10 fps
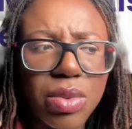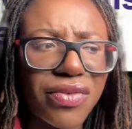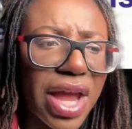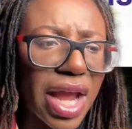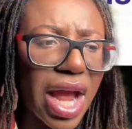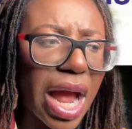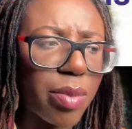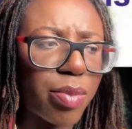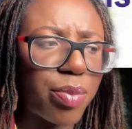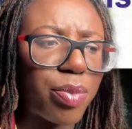with AI,
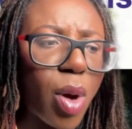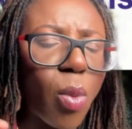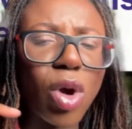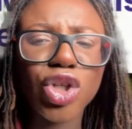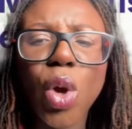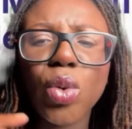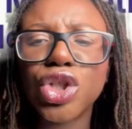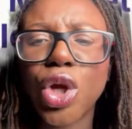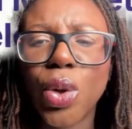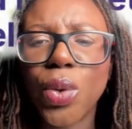but what's
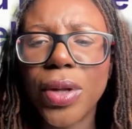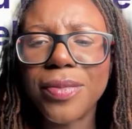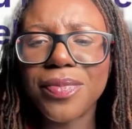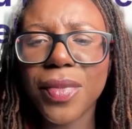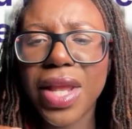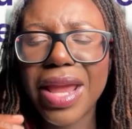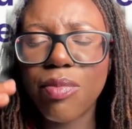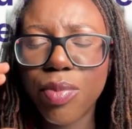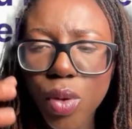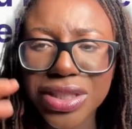also
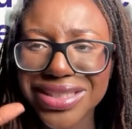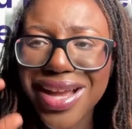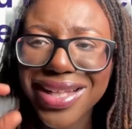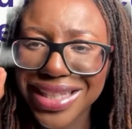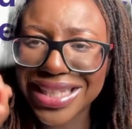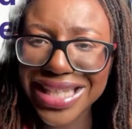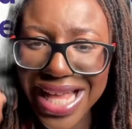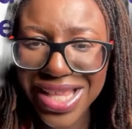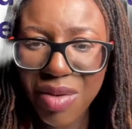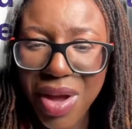important to
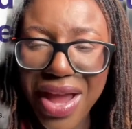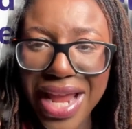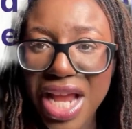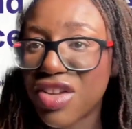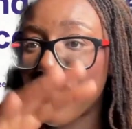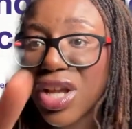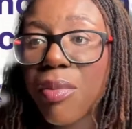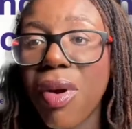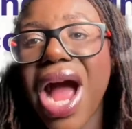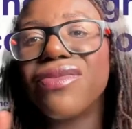understand about AI. So for
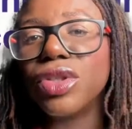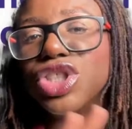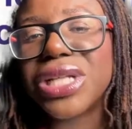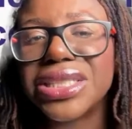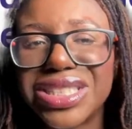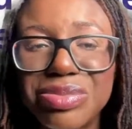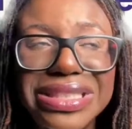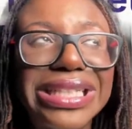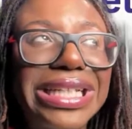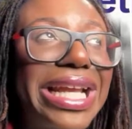example, I have not used
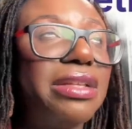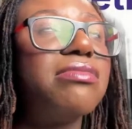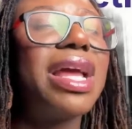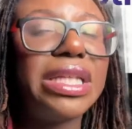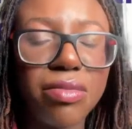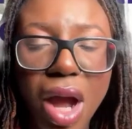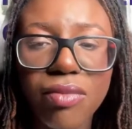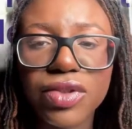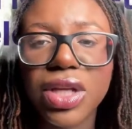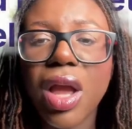ChatGPT in many
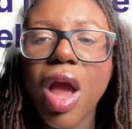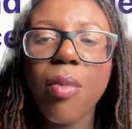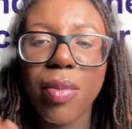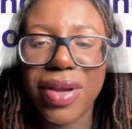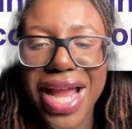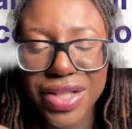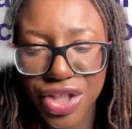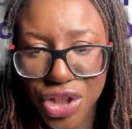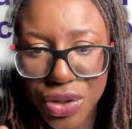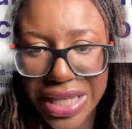months, but began to
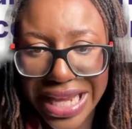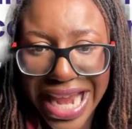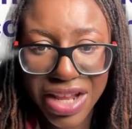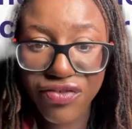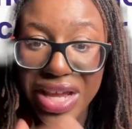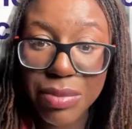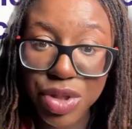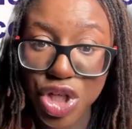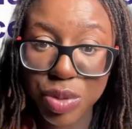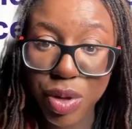use it again for
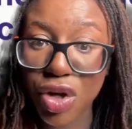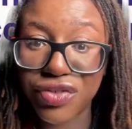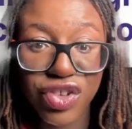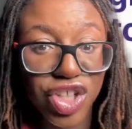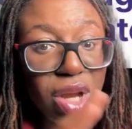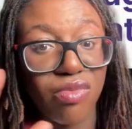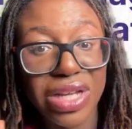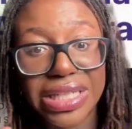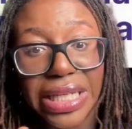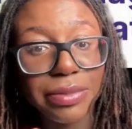images because for some
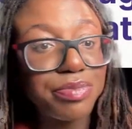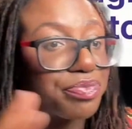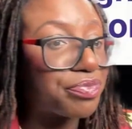reason